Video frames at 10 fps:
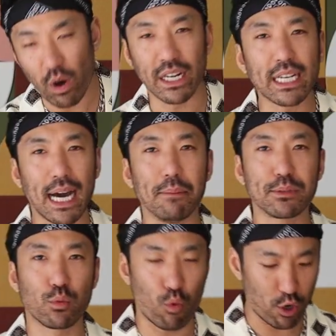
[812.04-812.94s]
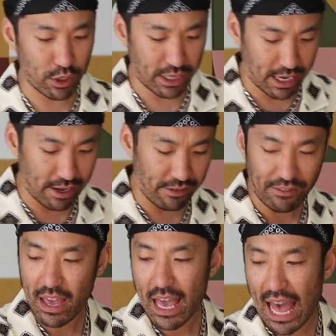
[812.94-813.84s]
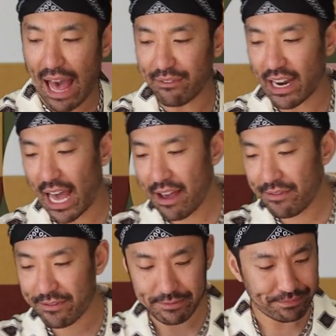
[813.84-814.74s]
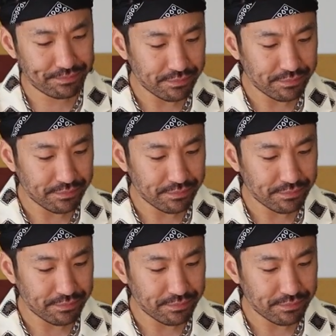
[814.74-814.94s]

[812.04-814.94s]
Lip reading: 1 cup's worth of half and half.